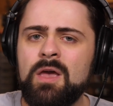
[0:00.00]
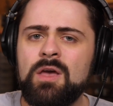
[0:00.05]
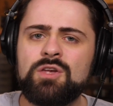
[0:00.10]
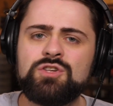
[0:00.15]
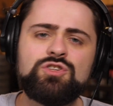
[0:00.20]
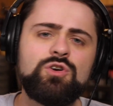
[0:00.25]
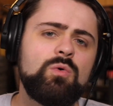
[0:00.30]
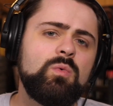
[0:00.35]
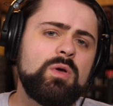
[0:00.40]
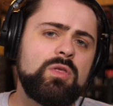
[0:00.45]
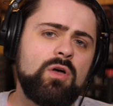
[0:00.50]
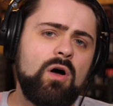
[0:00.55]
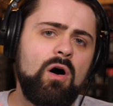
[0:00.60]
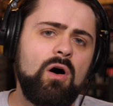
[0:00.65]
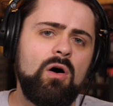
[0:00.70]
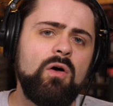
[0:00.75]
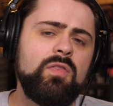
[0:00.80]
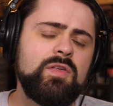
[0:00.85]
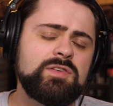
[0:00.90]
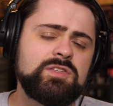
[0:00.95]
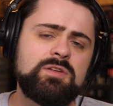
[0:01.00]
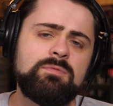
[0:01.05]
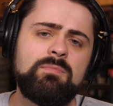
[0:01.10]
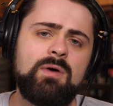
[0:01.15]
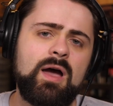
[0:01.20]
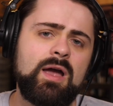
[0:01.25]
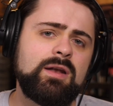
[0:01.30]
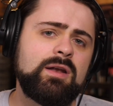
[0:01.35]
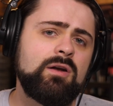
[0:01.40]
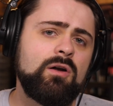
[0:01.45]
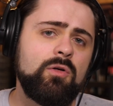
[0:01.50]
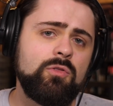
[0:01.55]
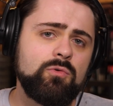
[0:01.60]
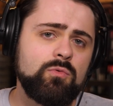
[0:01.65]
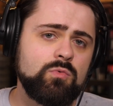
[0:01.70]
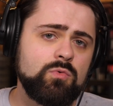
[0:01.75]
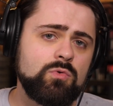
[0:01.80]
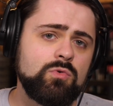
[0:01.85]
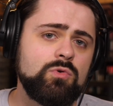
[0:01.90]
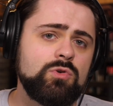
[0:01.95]
So with all this in mind and all the
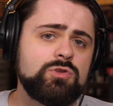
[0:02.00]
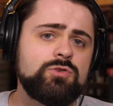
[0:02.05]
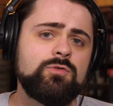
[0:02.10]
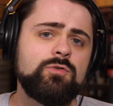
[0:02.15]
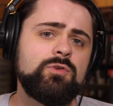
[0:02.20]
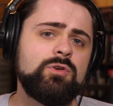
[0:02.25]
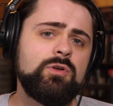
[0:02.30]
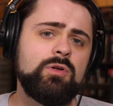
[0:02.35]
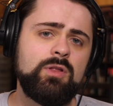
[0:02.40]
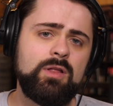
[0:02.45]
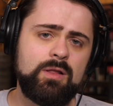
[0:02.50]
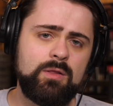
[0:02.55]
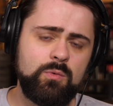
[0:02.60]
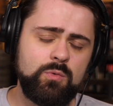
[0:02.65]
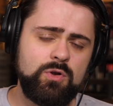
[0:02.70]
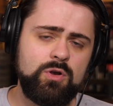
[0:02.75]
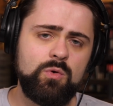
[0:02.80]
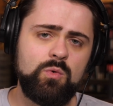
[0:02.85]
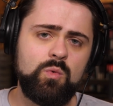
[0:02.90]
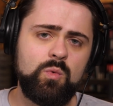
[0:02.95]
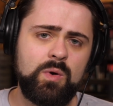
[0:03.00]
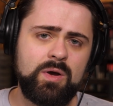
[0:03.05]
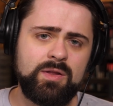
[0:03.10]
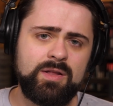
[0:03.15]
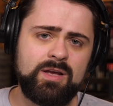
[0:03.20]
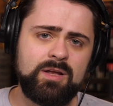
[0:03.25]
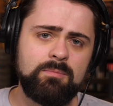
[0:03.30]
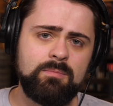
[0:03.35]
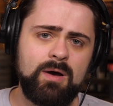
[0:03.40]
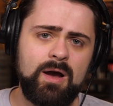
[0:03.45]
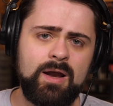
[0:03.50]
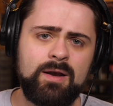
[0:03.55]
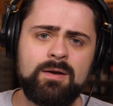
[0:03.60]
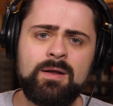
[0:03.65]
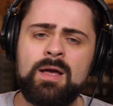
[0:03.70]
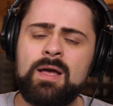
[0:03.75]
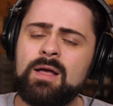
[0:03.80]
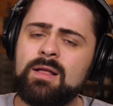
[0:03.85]
rules for dual wielding in mind,